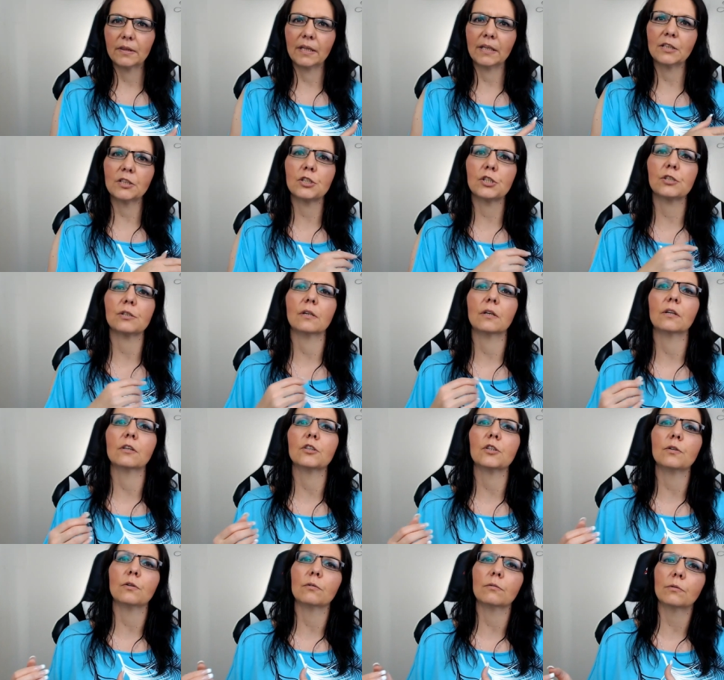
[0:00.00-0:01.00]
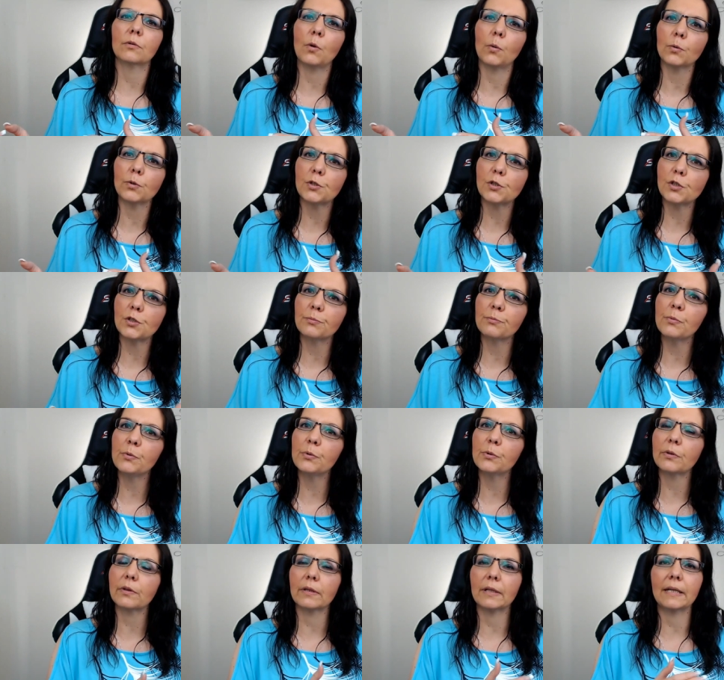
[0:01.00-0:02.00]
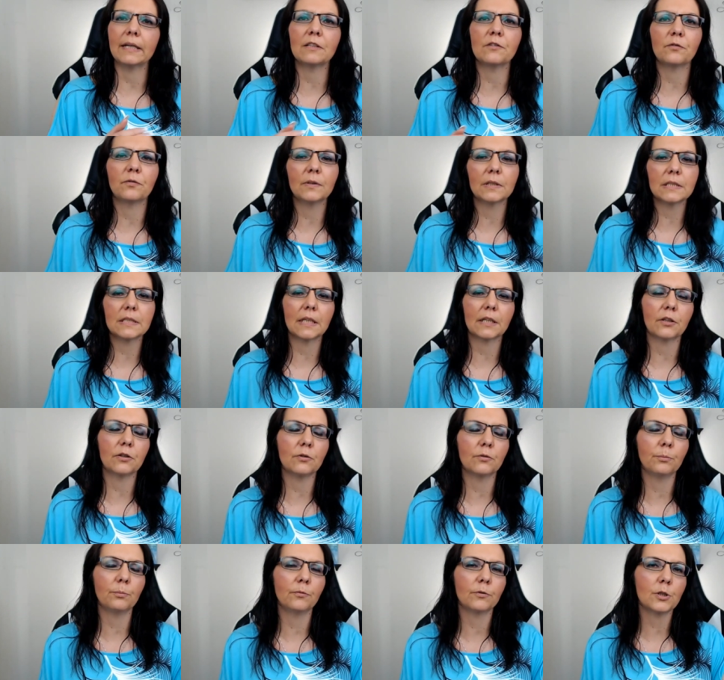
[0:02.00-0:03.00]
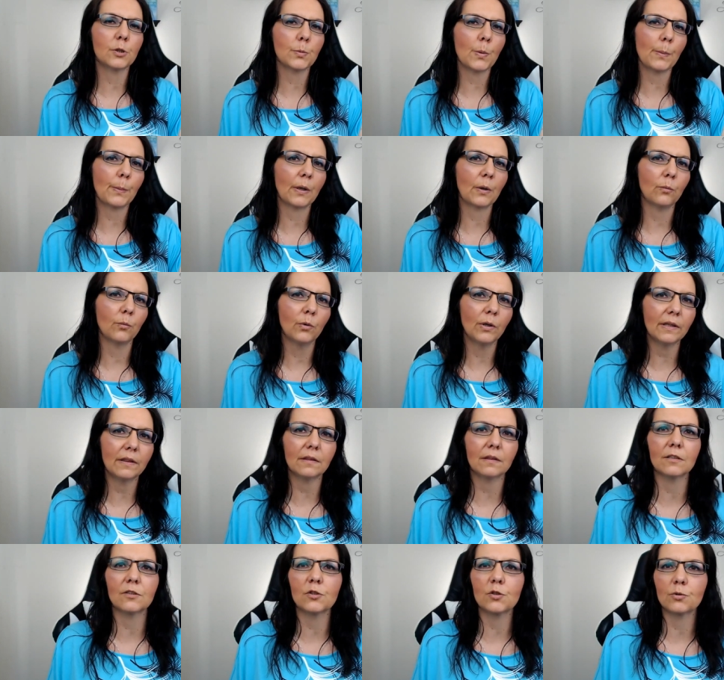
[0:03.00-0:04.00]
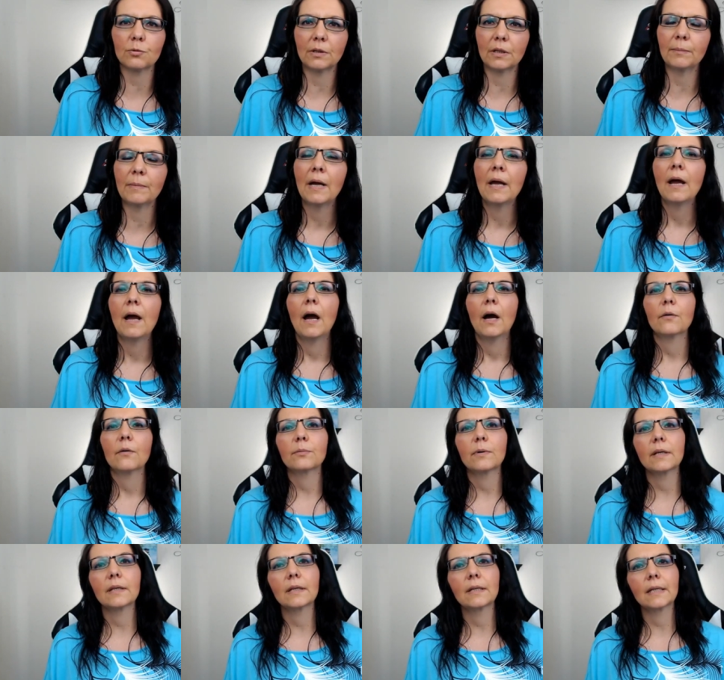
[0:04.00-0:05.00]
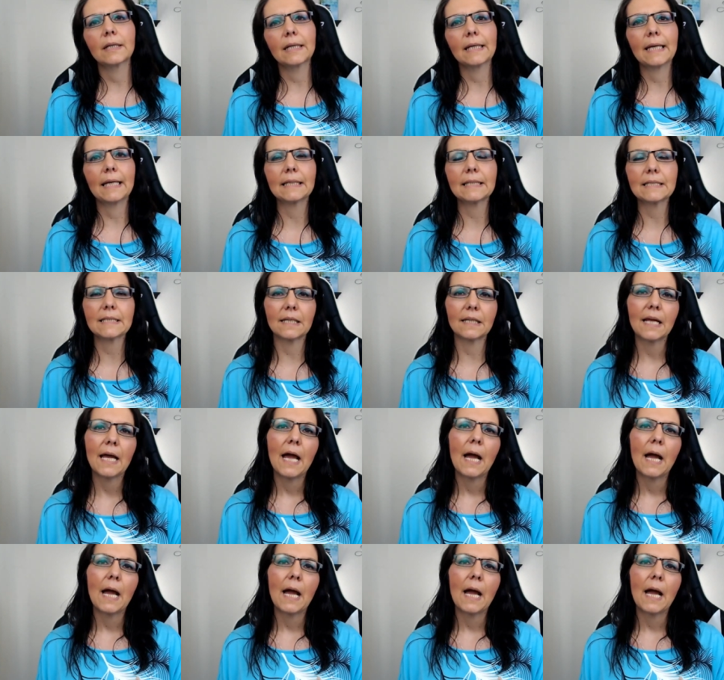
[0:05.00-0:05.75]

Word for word: Things go smoothly. It feels like you're swimming with the stream rather than against it.